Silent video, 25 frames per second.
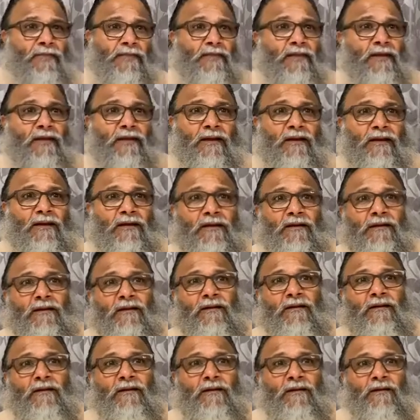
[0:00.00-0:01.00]
Think,
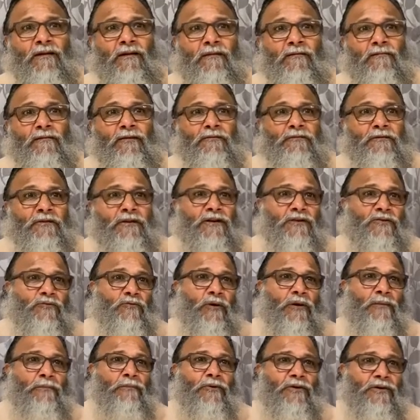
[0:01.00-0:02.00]
We finish
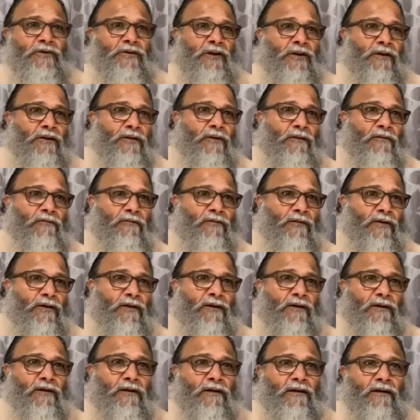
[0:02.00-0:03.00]
one project of
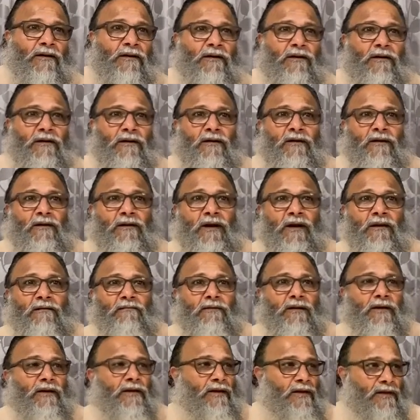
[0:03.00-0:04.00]

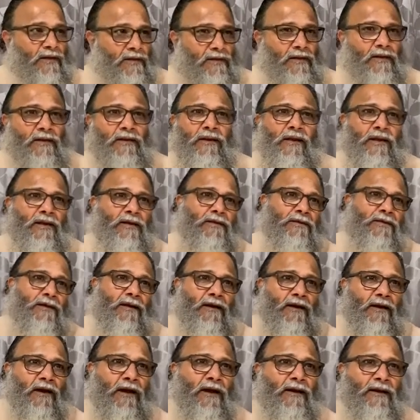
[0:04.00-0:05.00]
driveway, the next
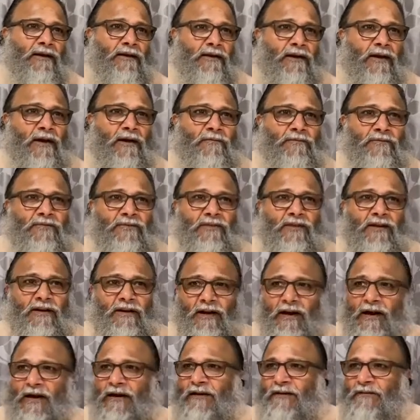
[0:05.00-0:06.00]
garden comes, then
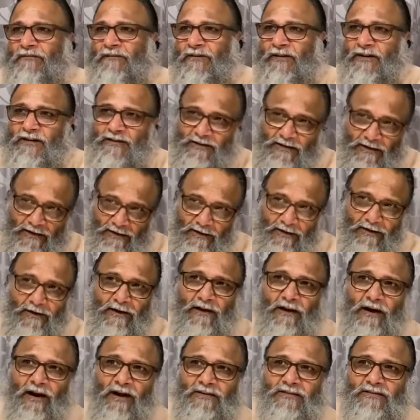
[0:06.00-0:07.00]
garden finished,
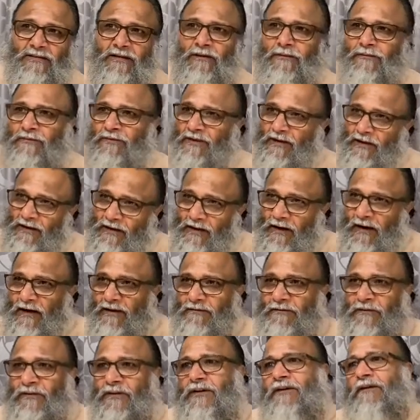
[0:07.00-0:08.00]
grass comes, then
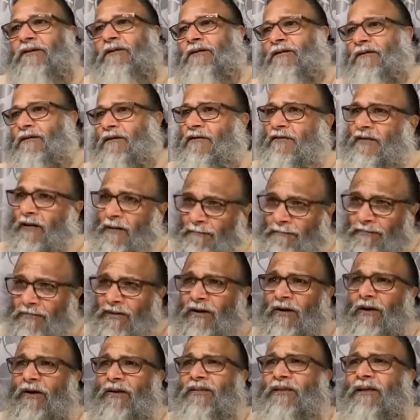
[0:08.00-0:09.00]
grass finishes,
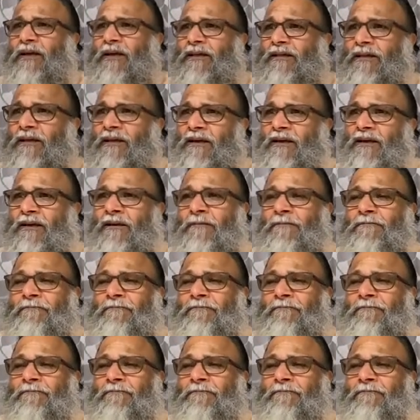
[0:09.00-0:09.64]
something or the other.